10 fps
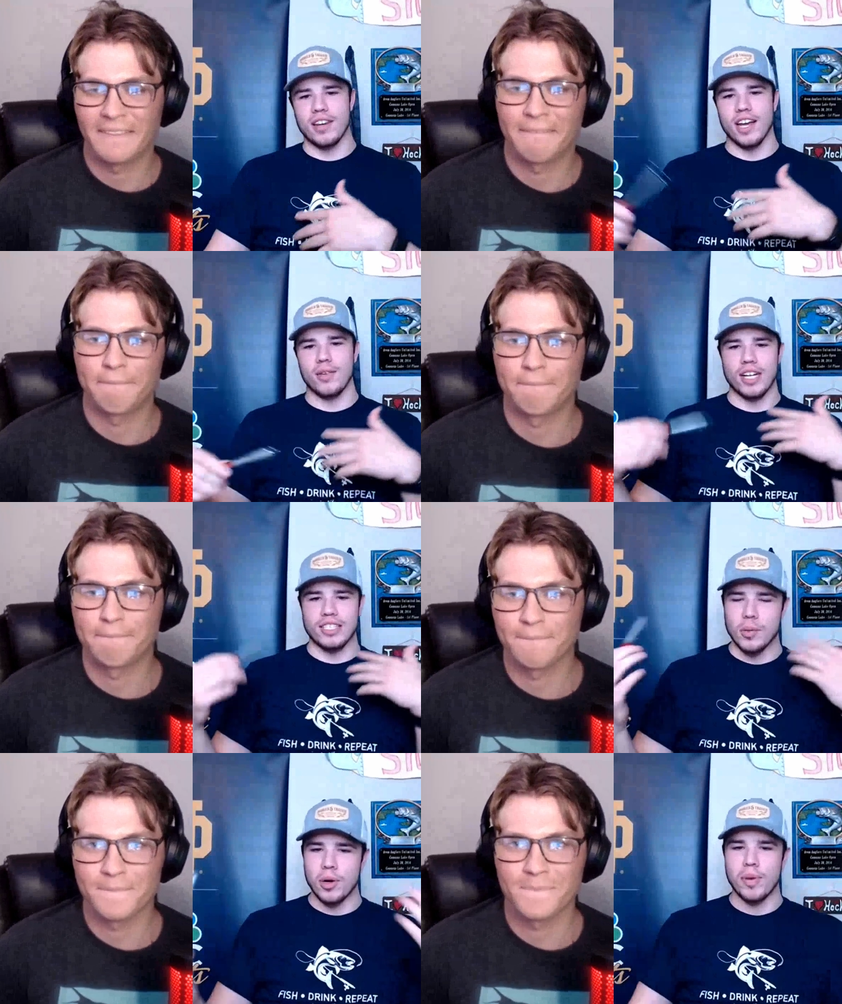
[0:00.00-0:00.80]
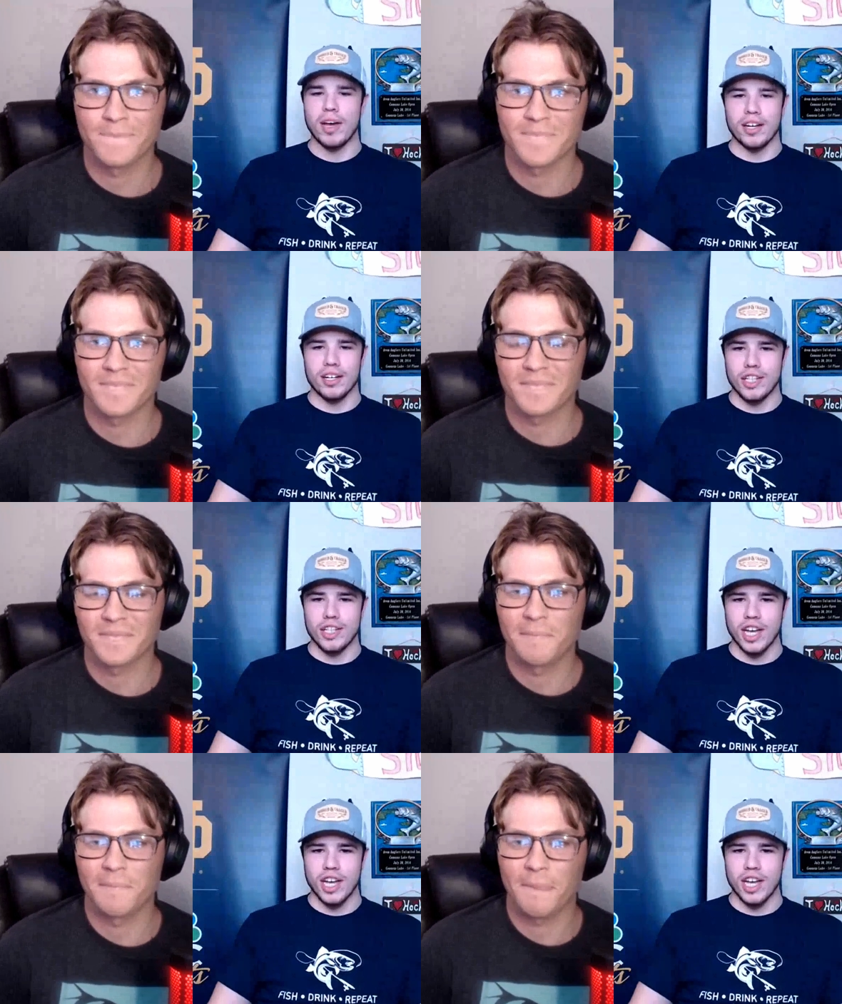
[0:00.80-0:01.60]
Speaker 1: And I, when I stumbled upon your
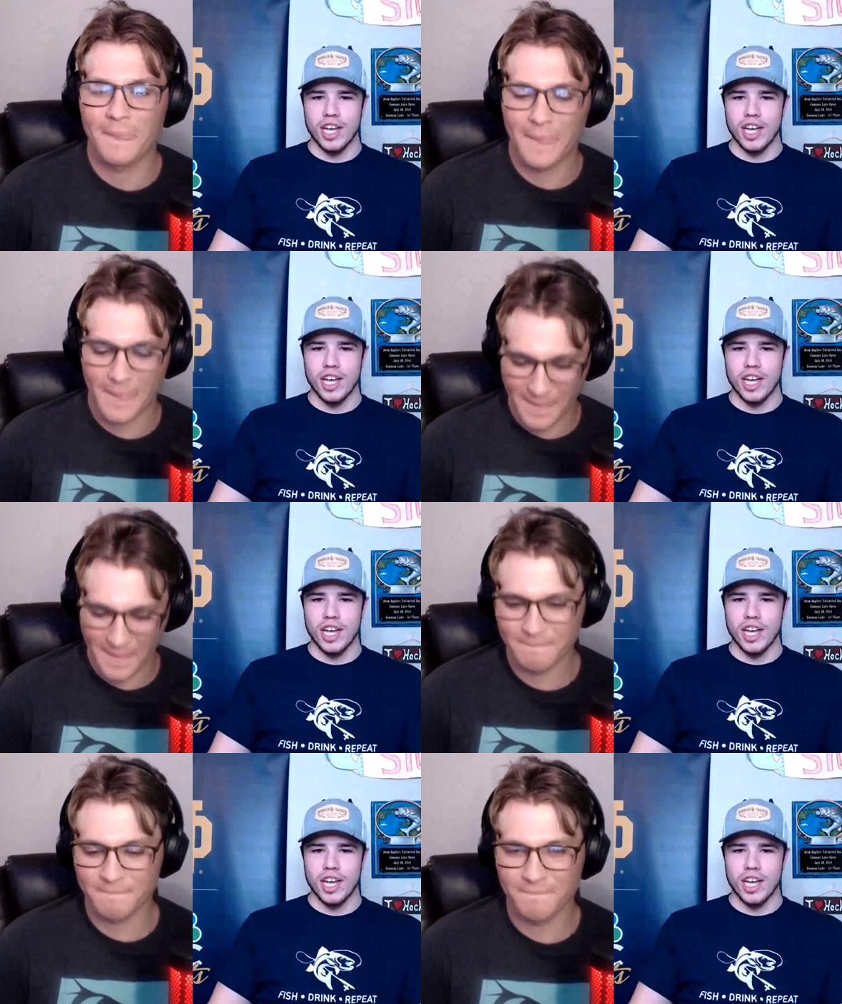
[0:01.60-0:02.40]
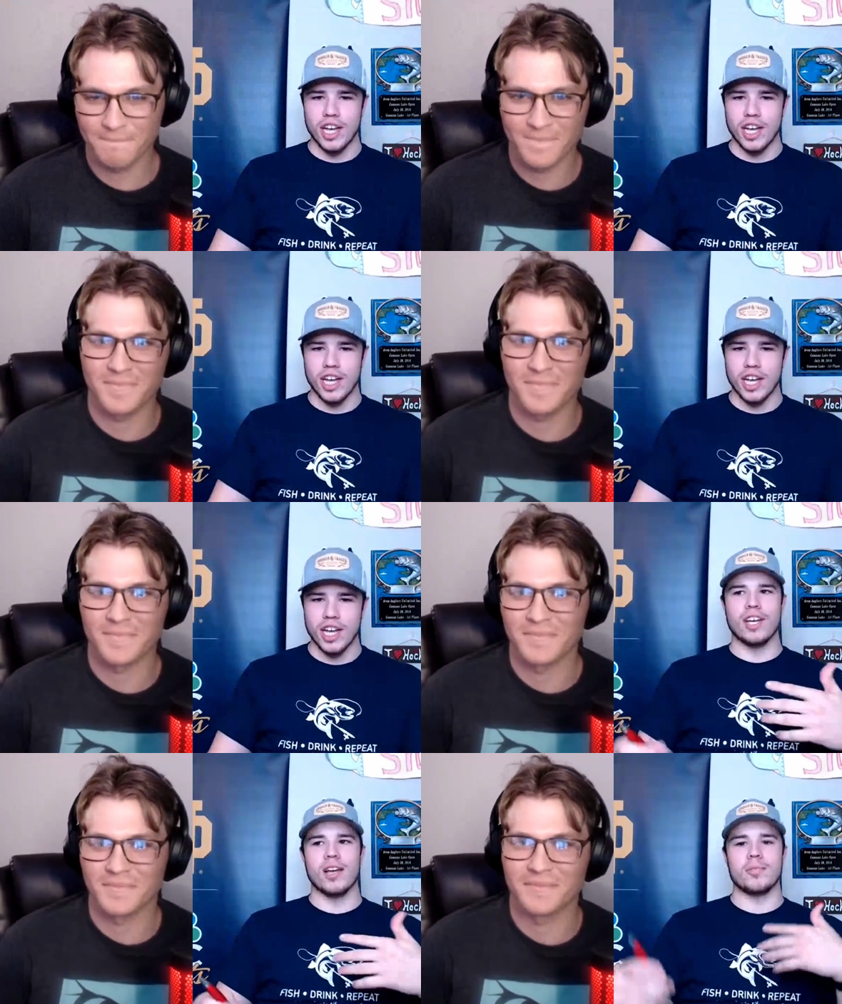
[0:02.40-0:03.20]
channel, I'd heard the
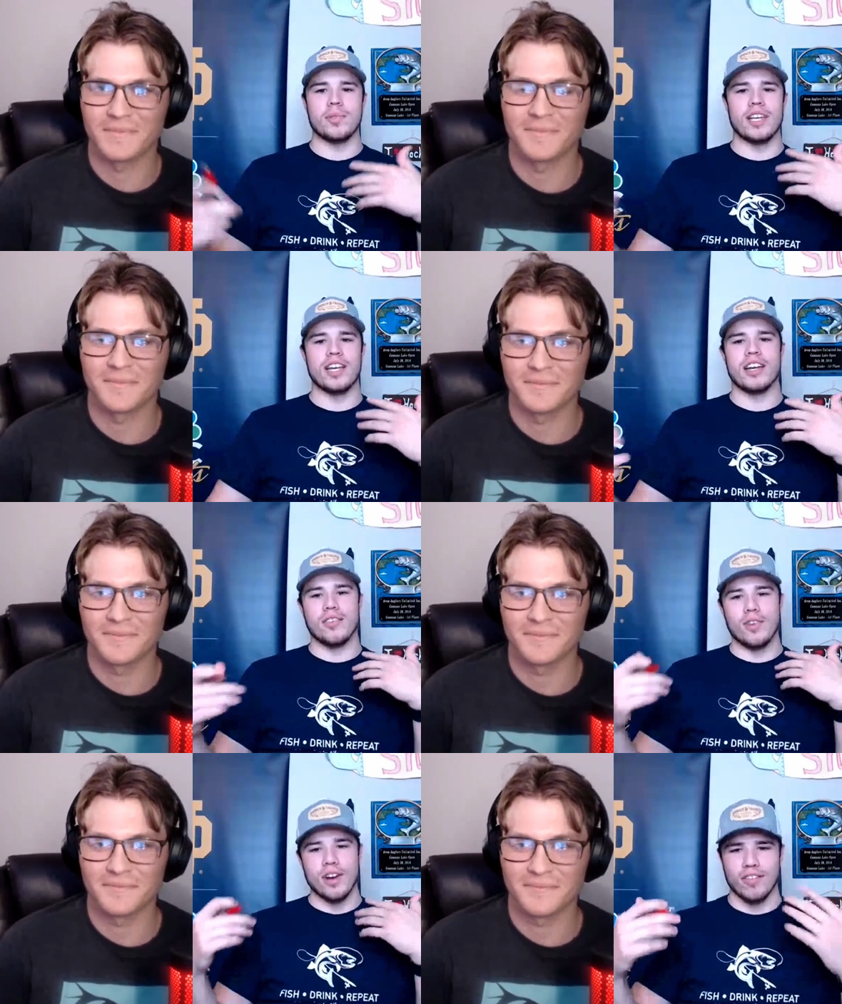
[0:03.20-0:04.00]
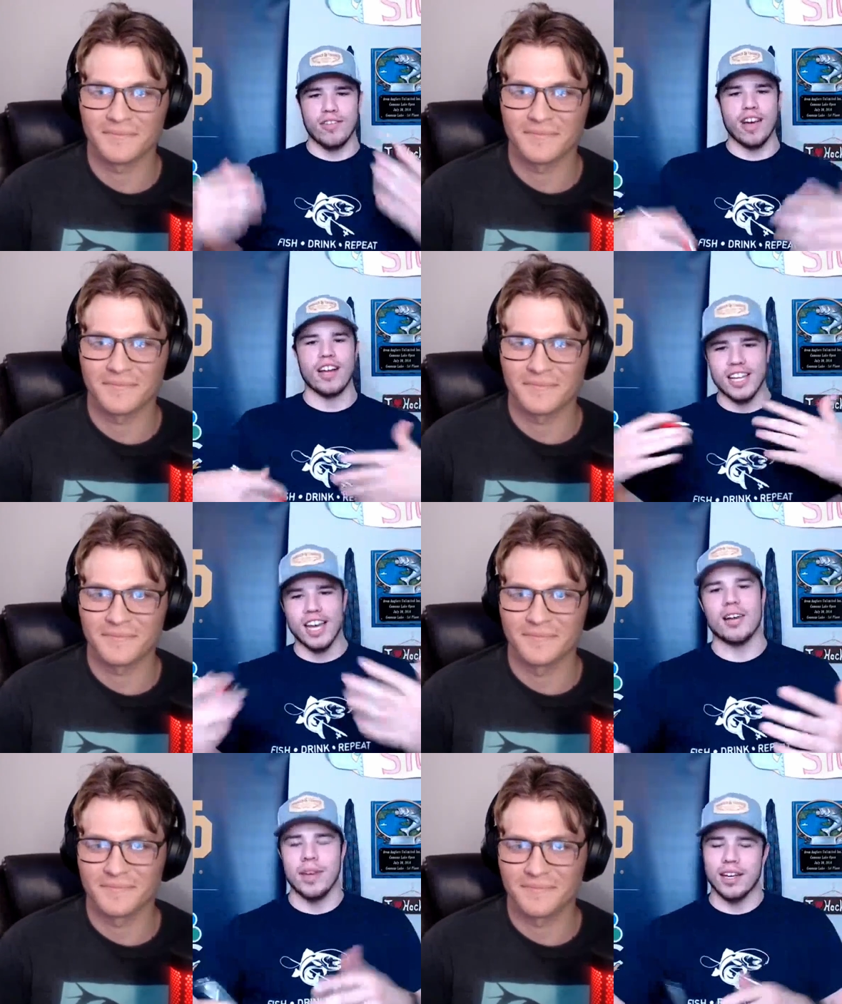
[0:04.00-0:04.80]
name a few times, but then when I
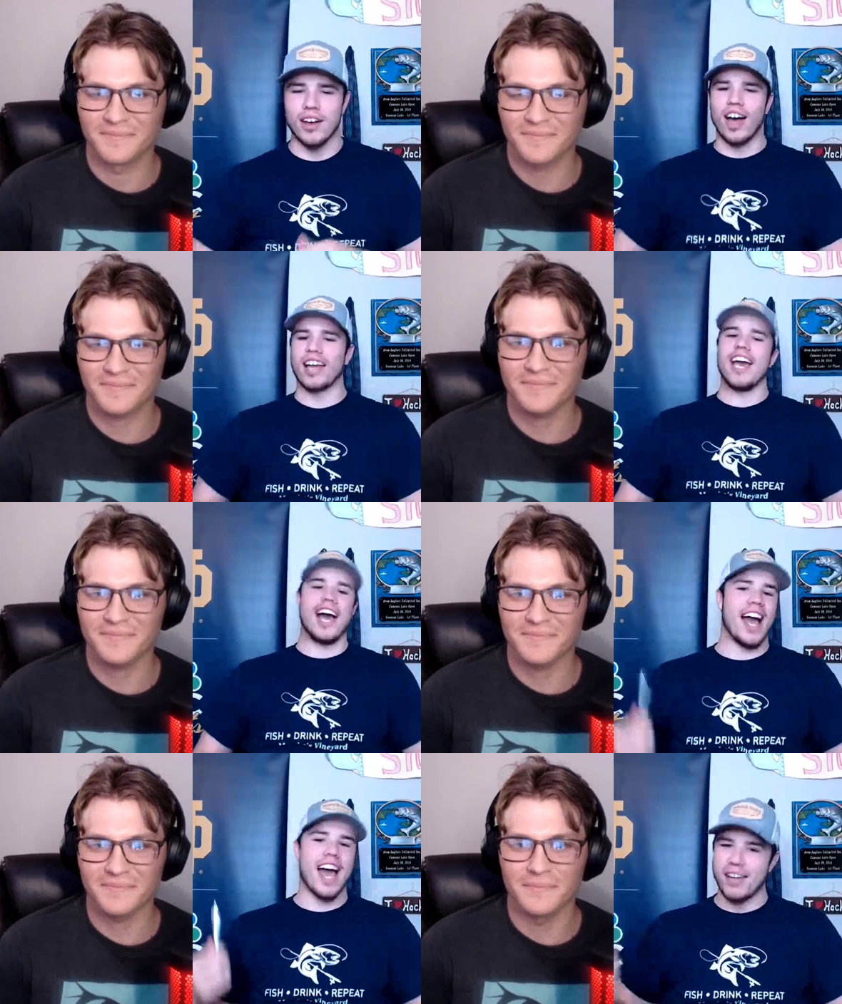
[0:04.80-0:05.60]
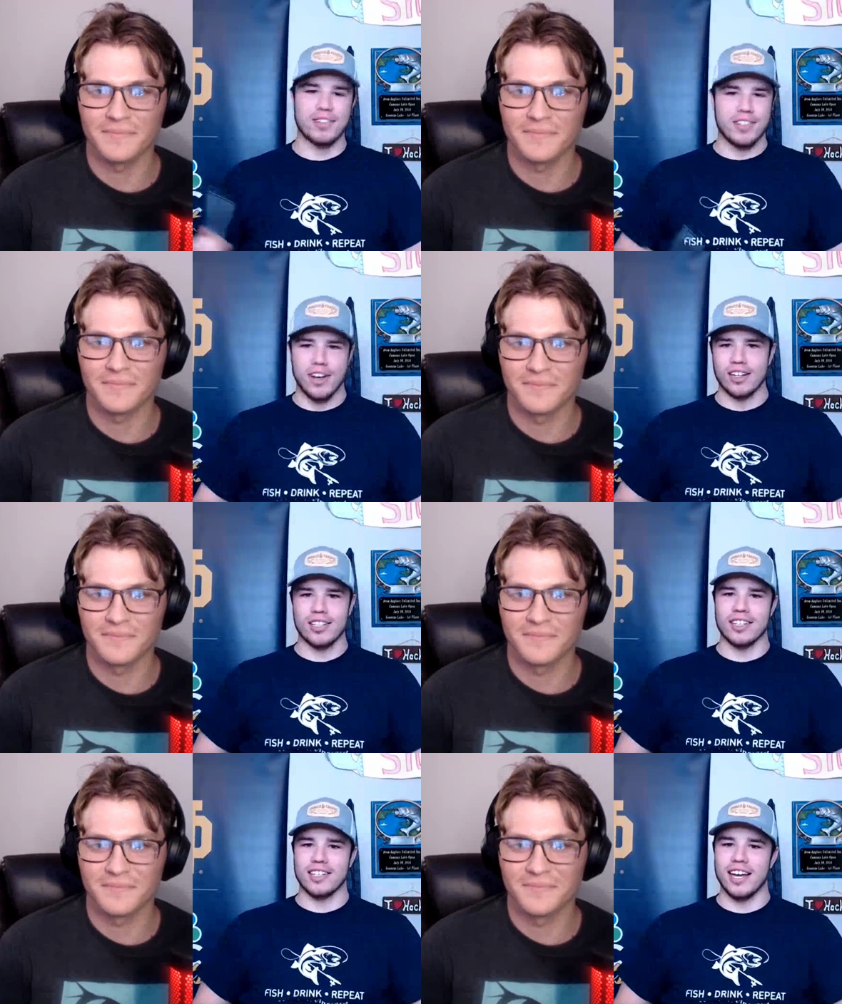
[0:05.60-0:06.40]
finally got it, I'm like, oh, okay, I have
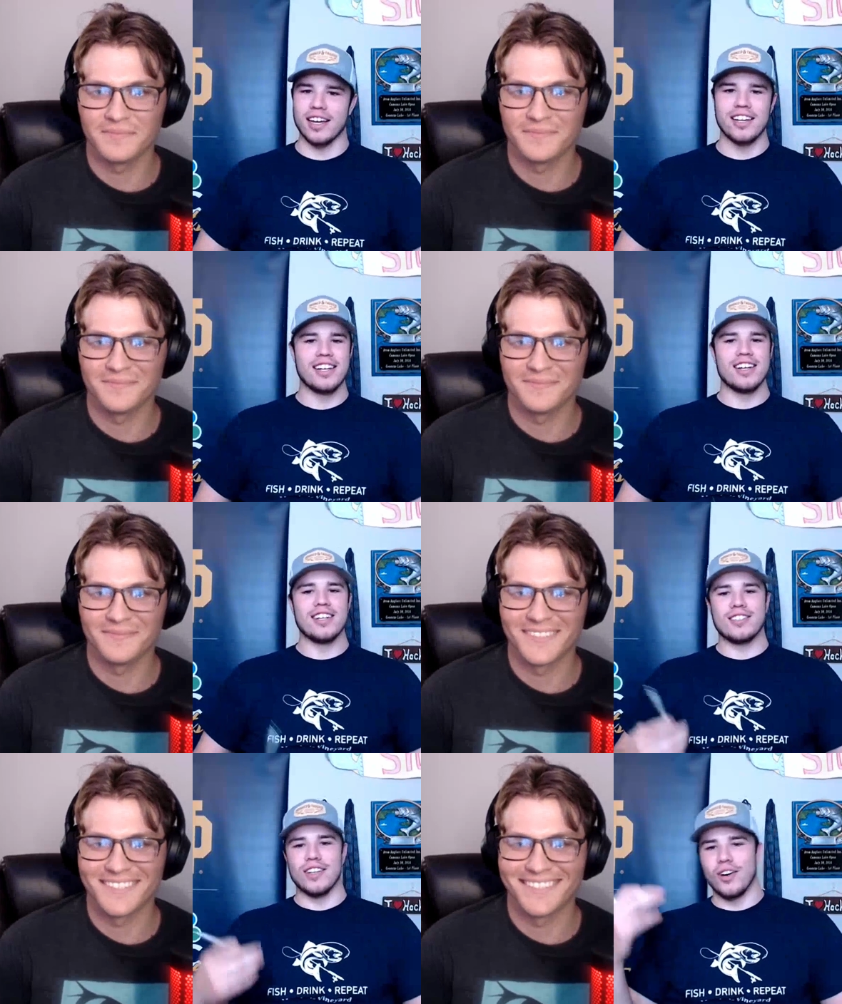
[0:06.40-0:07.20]
to talk to this guy.